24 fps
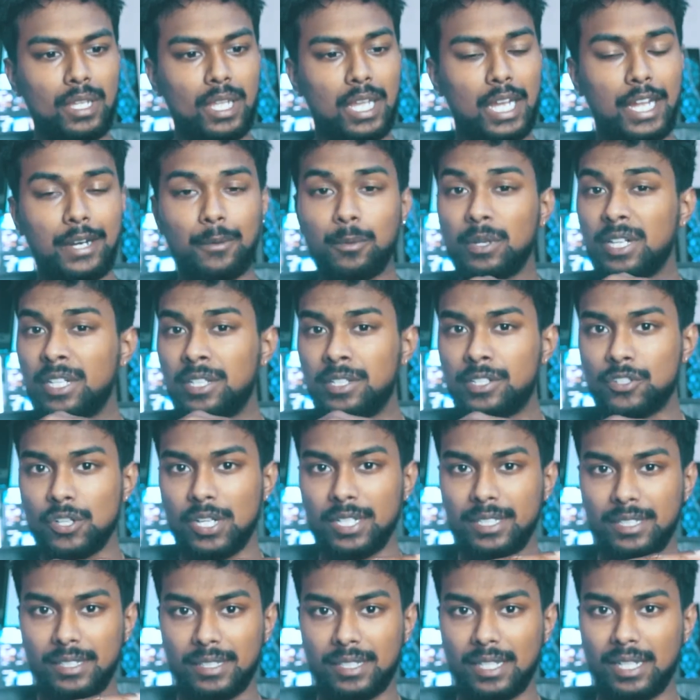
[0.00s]
And when he
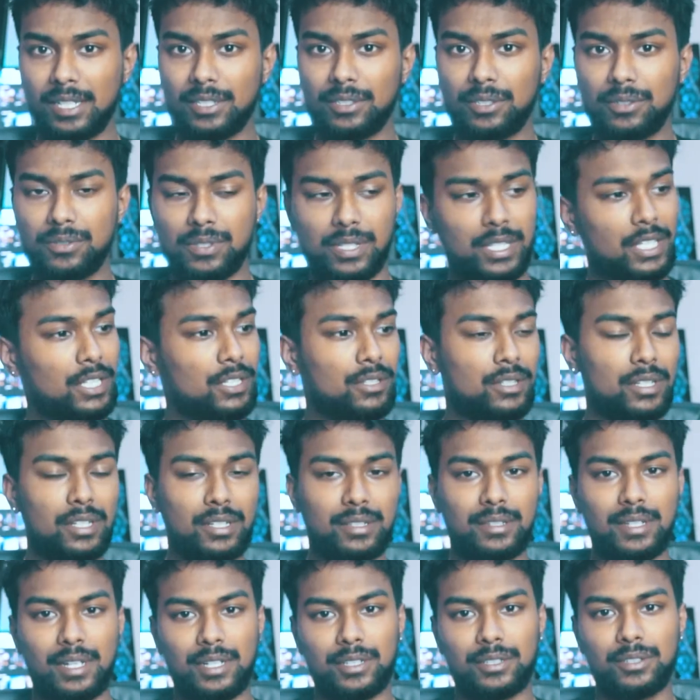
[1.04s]
tried to diagnose it, he couldn't
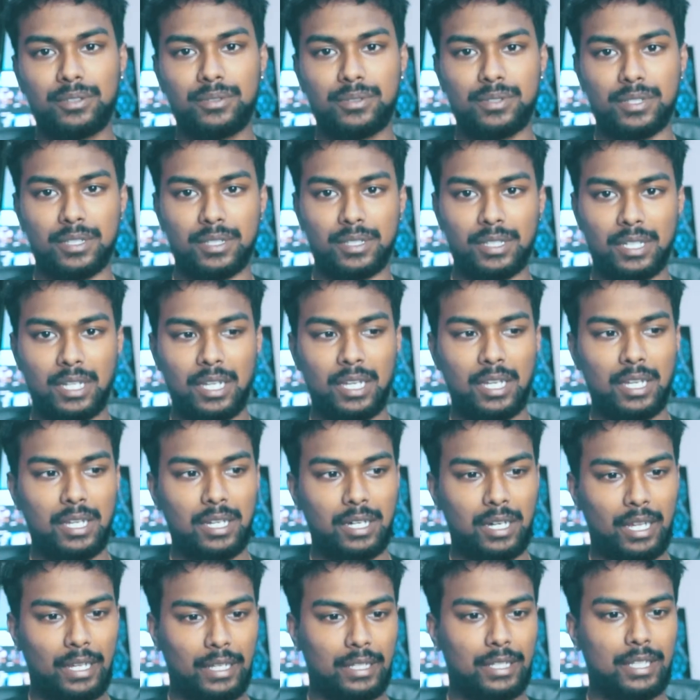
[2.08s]
diagnose it.
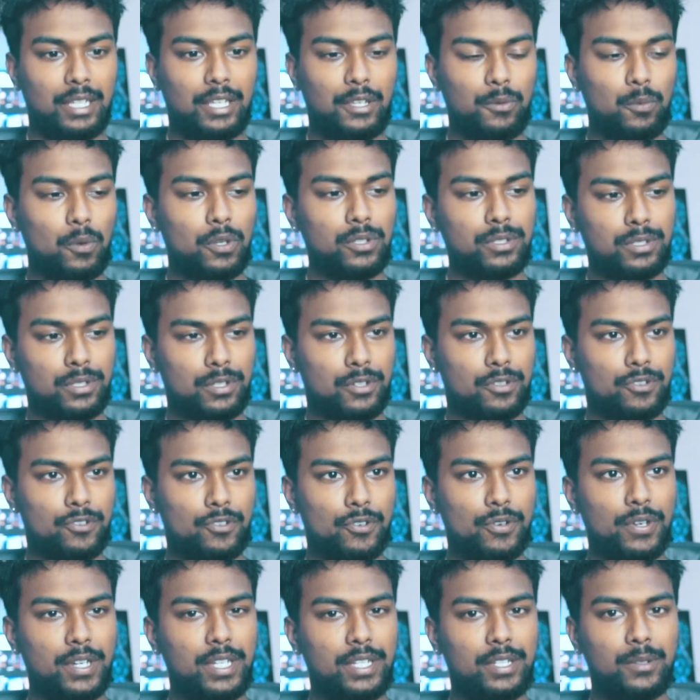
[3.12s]
Like, he wasn't
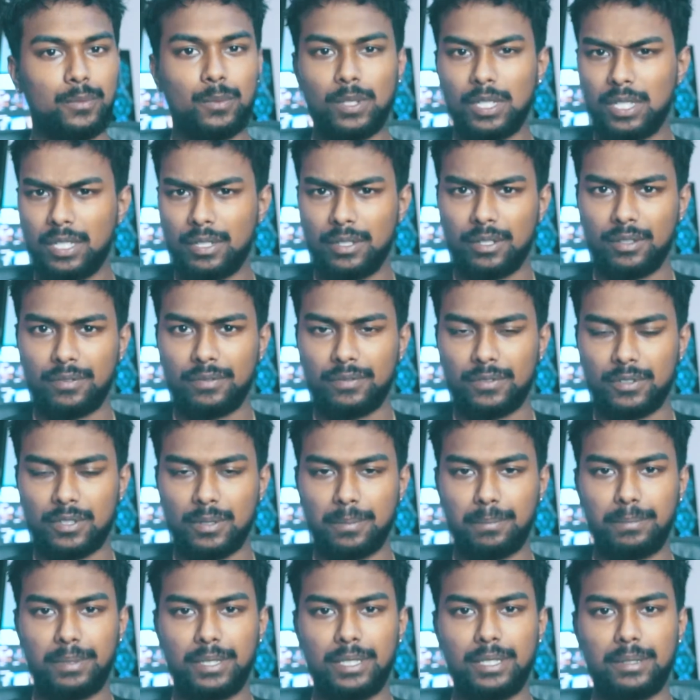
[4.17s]
trained well enough to
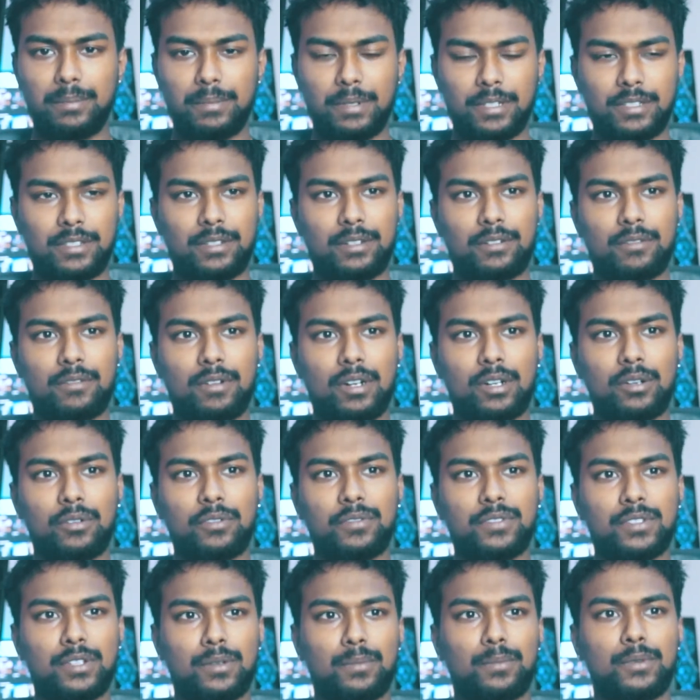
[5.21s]
be messing around with
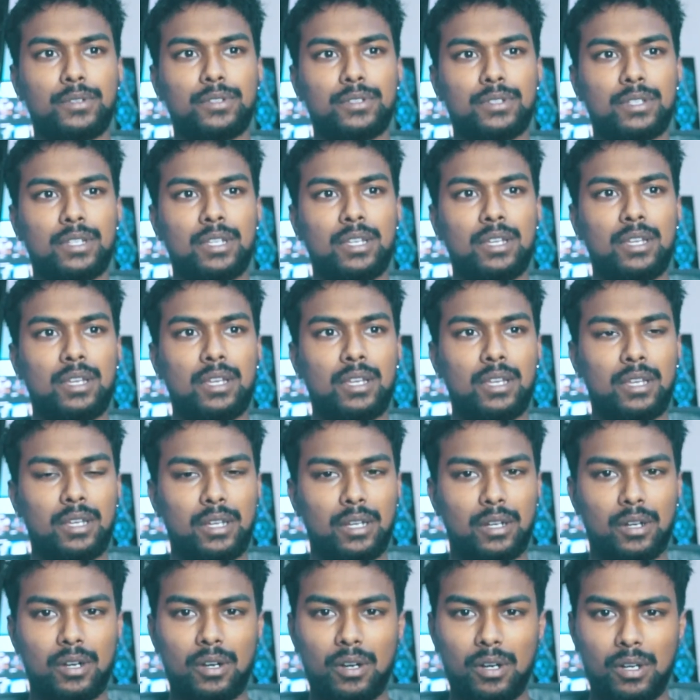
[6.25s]
someone's
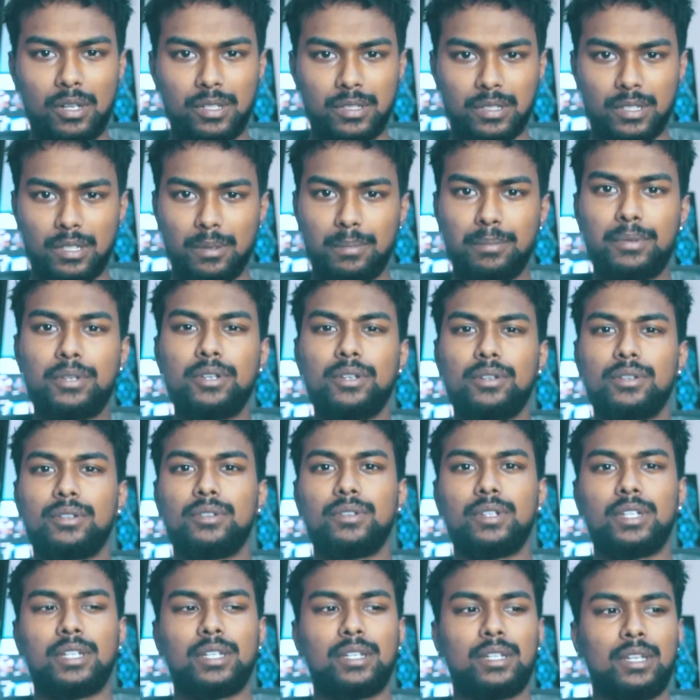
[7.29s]
car's computer
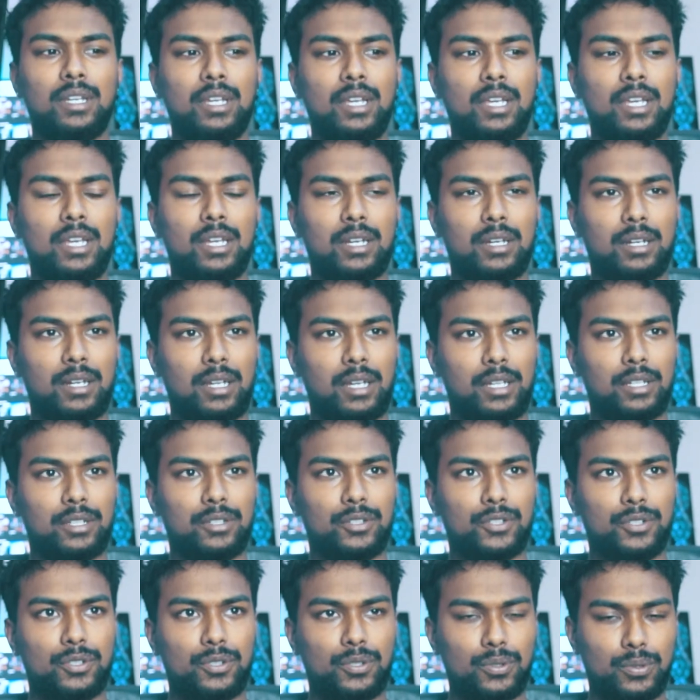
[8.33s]
unit. Like,
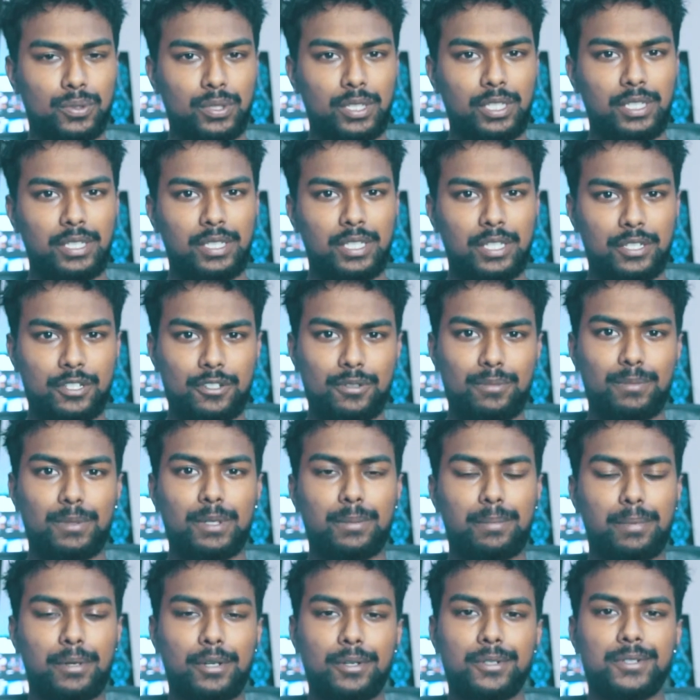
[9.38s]
surely there should be a
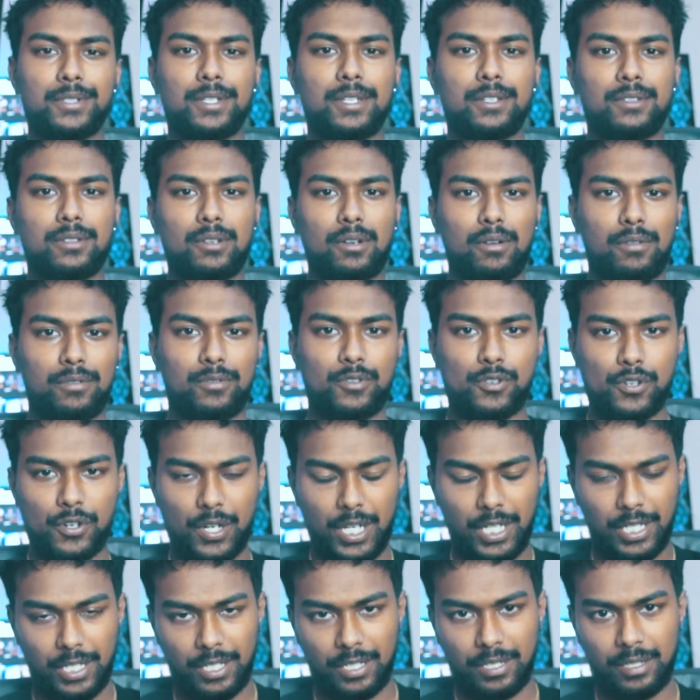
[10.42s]
process of
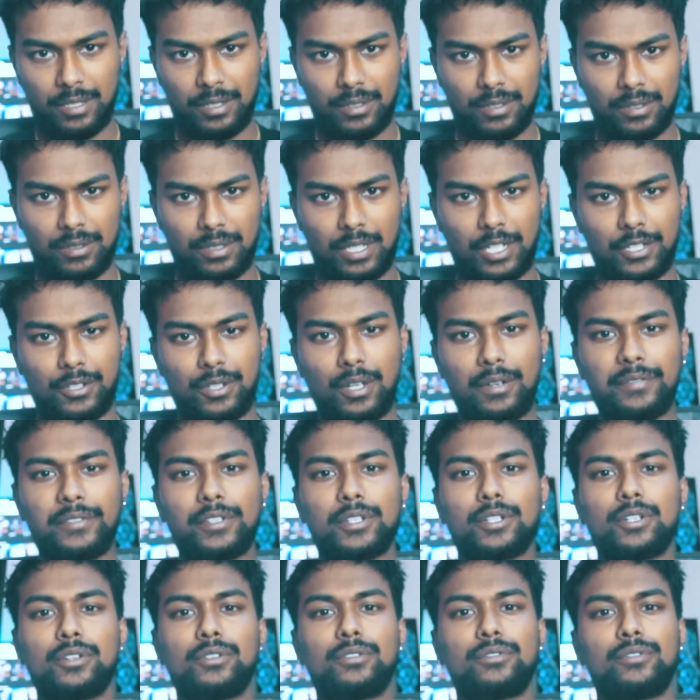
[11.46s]
training that you have to
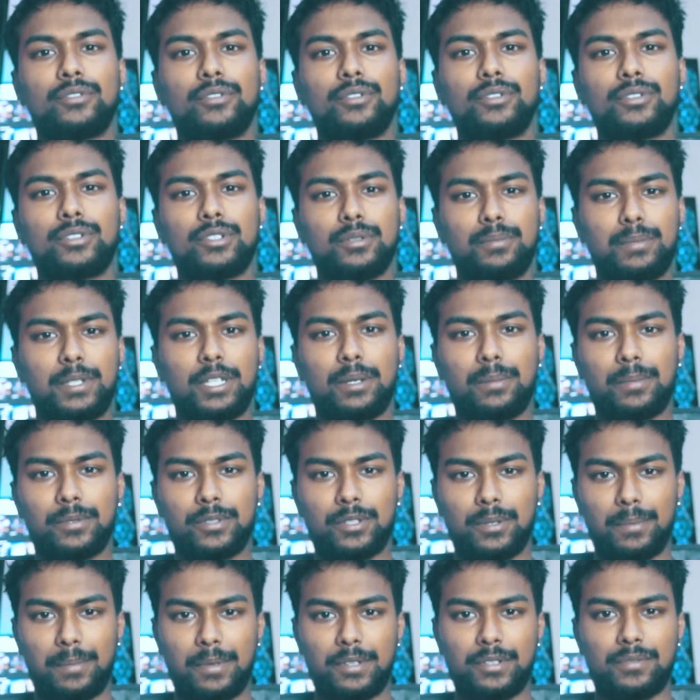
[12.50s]
go through to be able
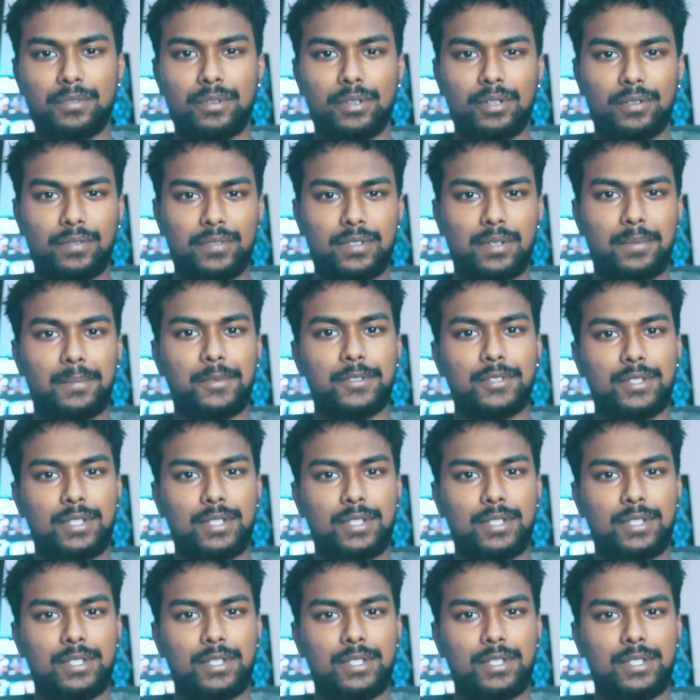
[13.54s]
to mess around with someone's